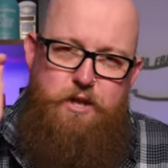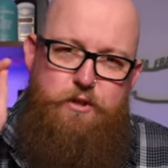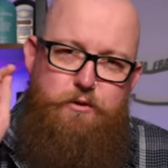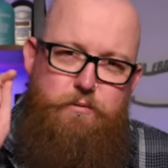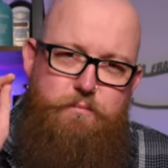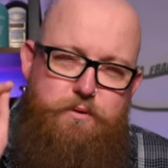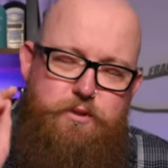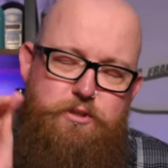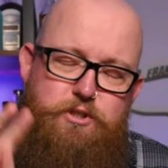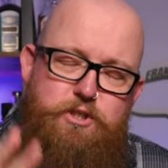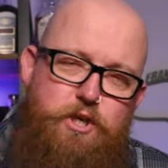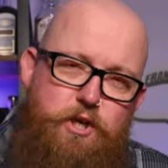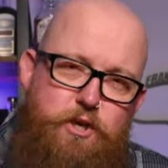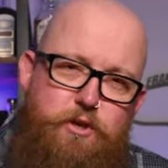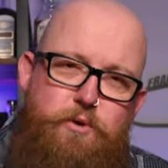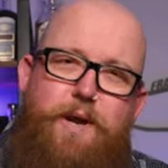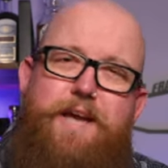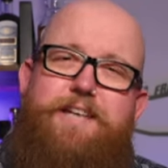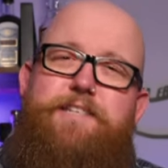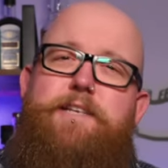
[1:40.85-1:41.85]
Number
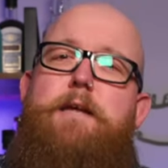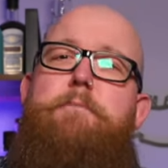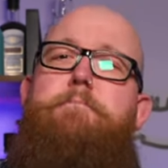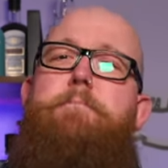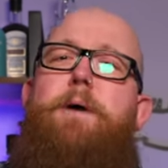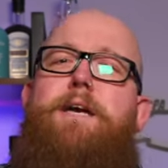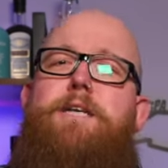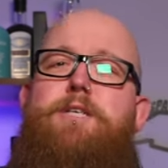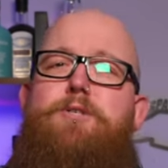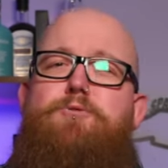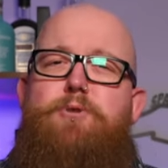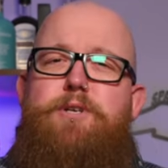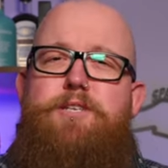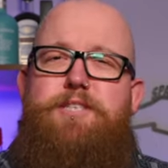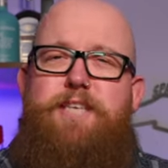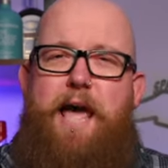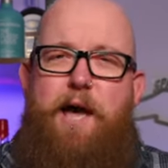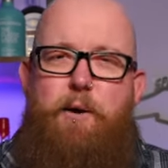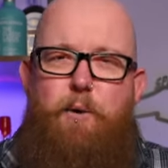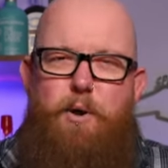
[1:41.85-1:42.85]
two is a pastry
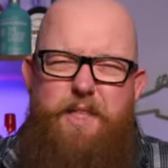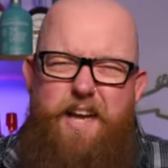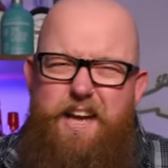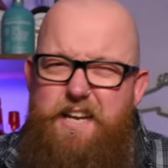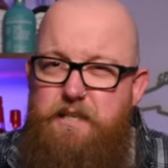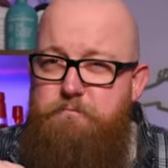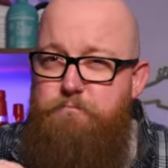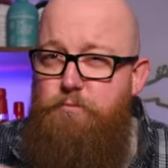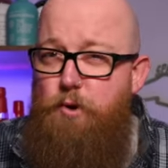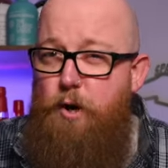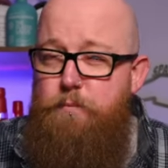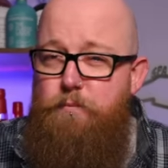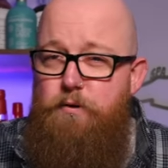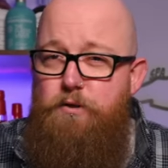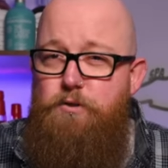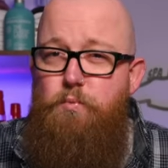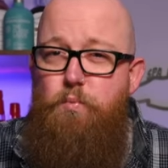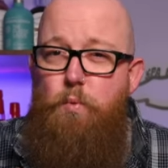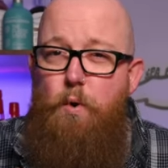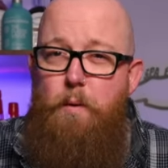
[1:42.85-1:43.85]
sour. That is pretty
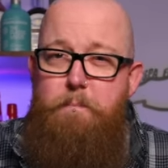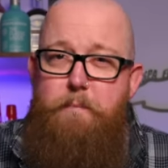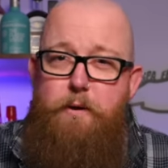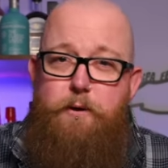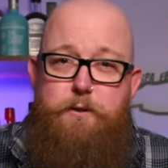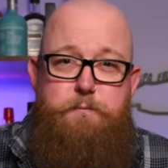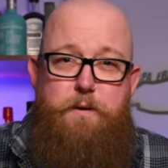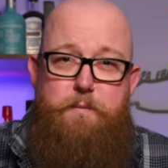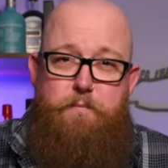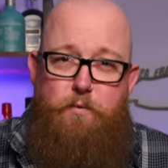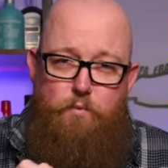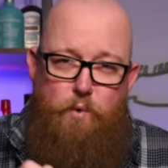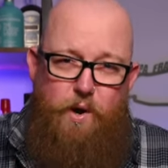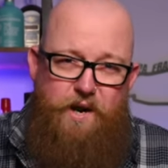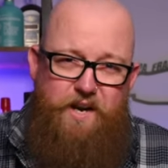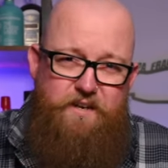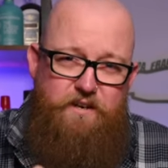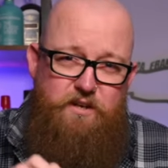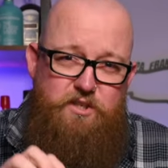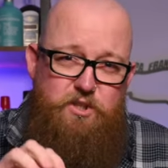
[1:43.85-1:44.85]
much what most people
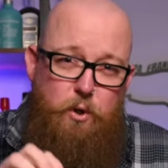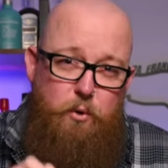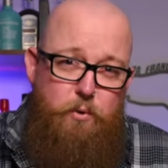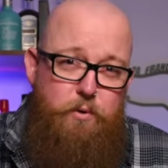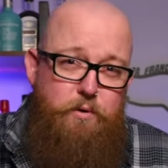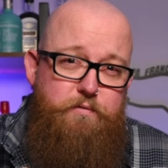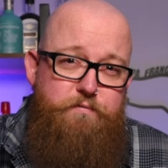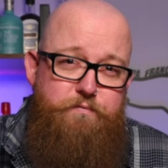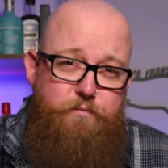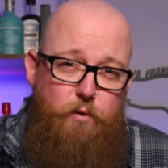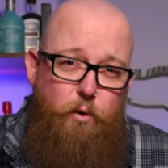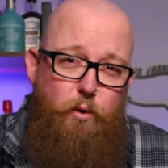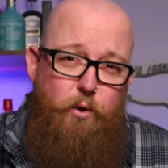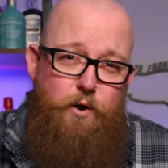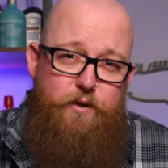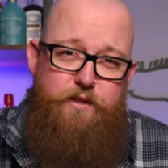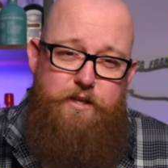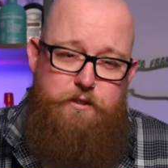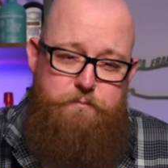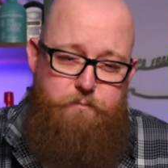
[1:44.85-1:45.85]
recognize Yonder for
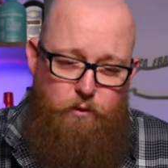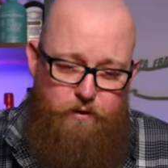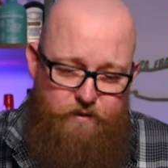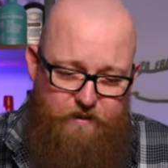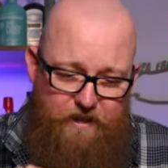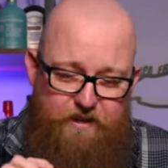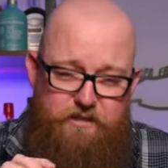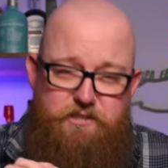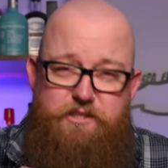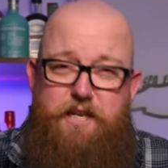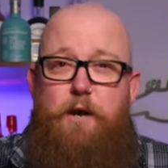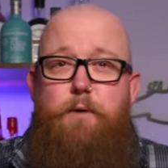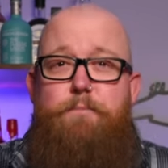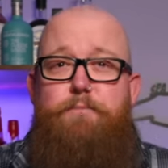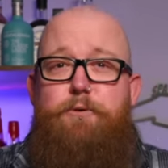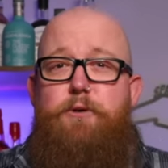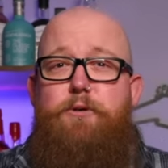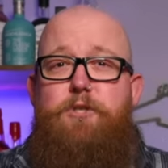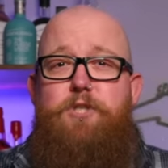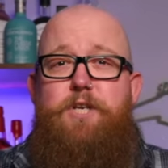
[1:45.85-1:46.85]
at this point. Their sour
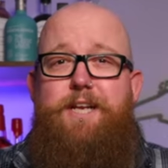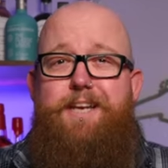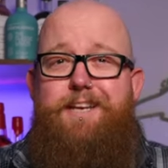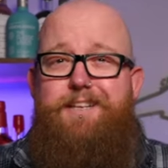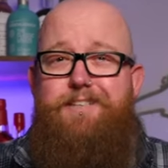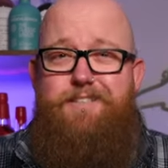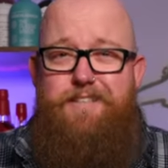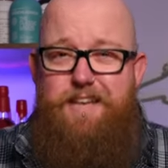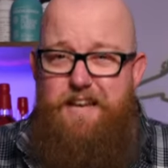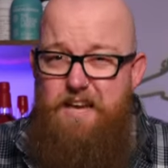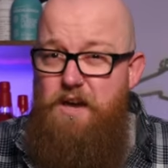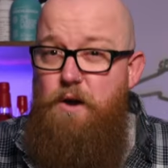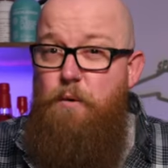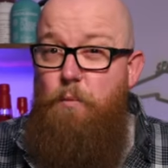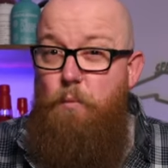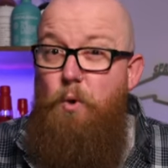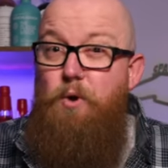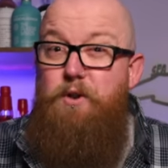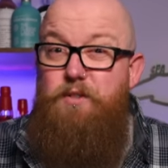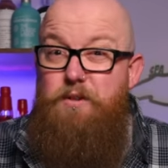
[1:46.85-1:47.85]
production is
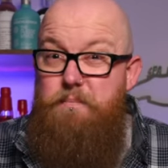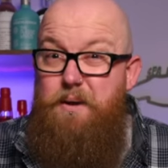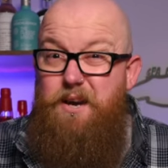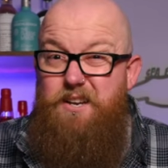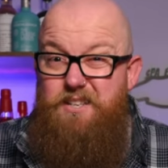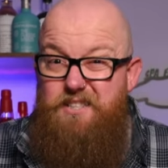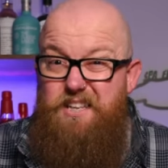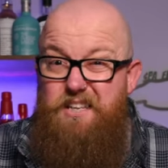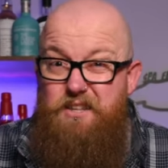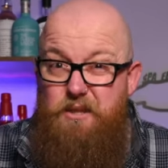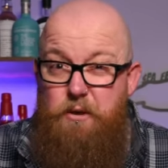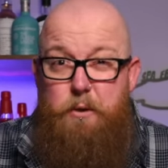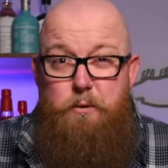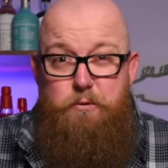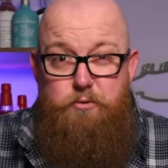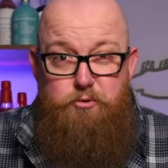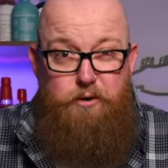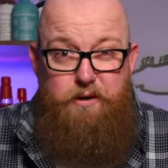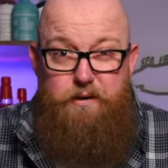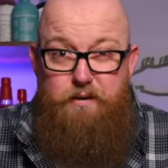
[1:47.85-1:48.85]
one of the best in the
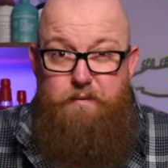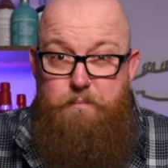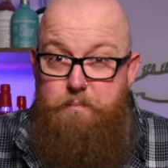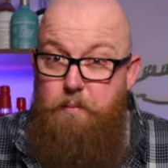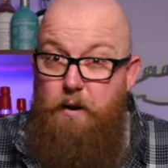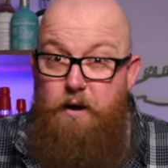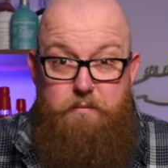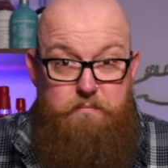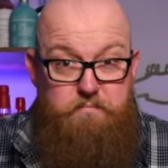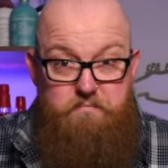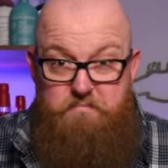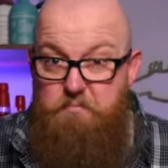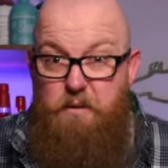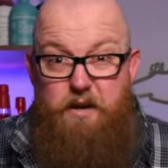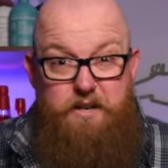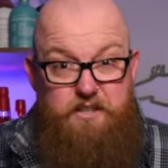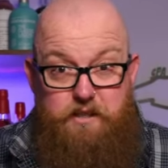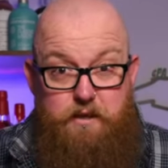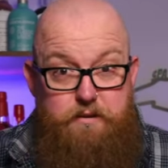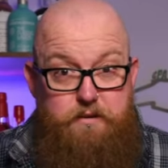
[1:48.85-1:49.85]
country by
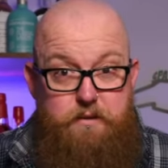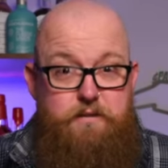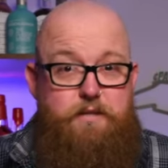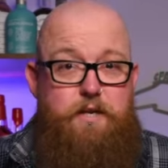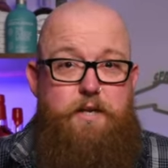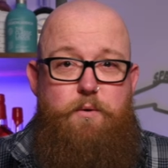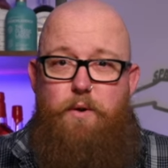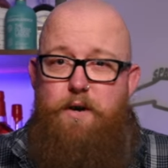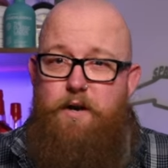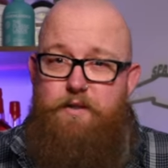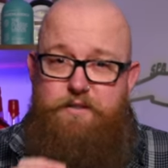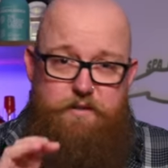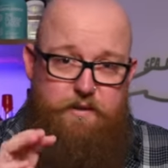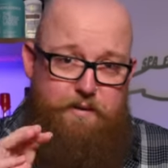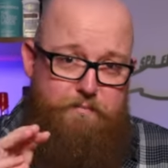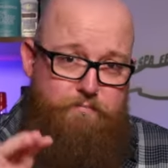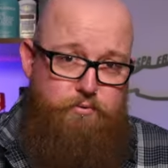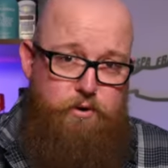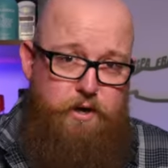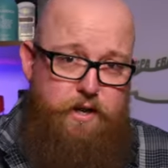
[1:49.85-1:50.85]
my standards anyway. I think
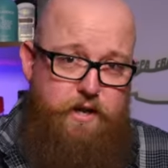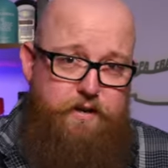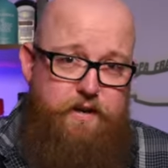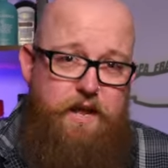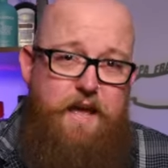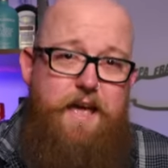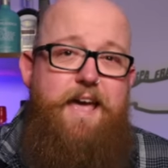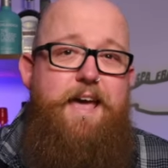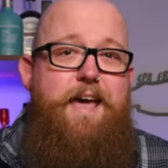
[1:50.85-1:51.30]
they're brilliant.